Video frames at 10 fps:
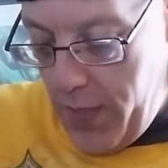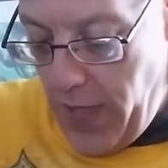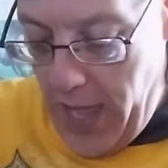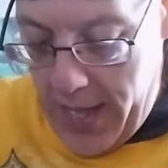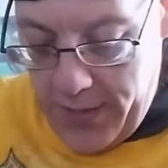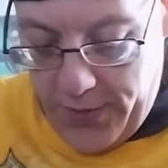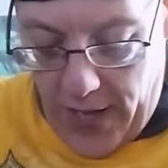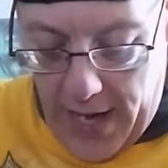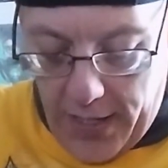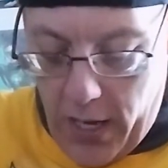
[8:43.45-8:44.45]
the
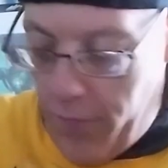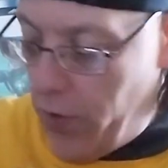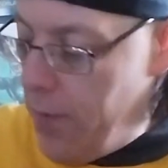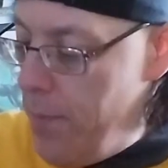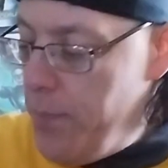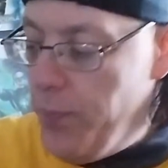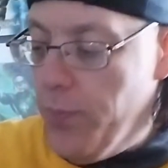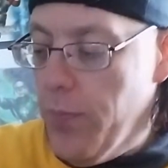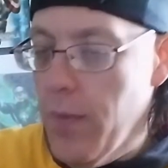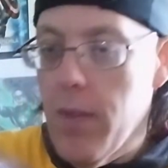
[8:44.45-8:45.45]
inside cover
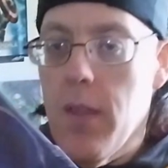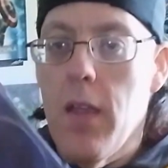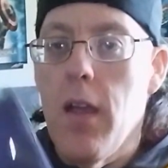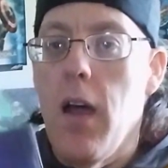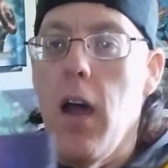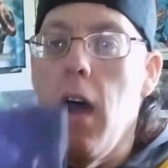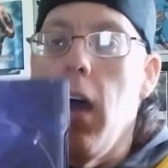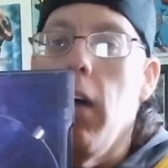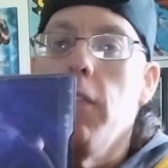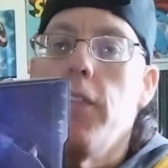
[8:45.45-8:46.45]

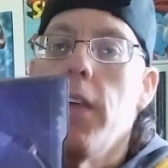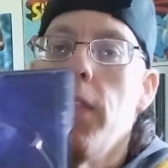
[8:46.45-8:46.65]
of